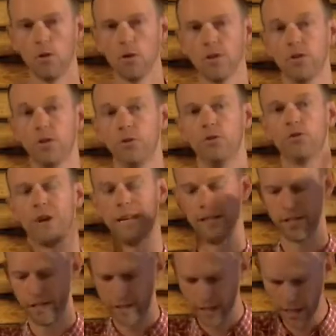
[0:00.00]
goal is to
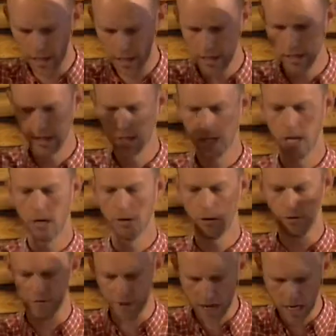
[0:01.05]
transcend it.
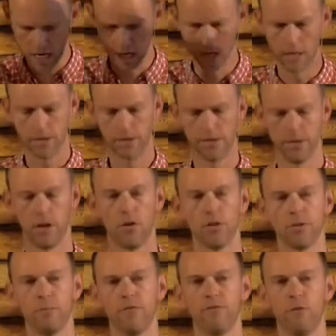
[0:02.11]
Nirvana, it's the
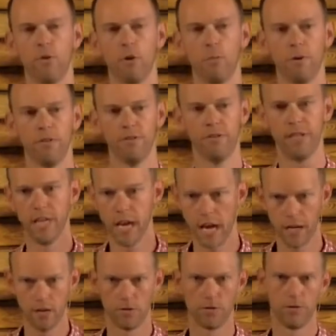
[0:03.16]
ultimate form of
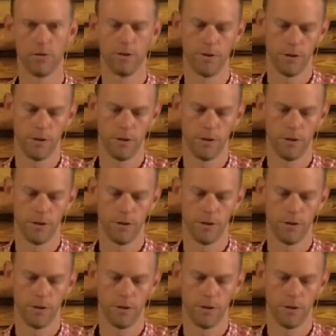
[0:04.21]
denial.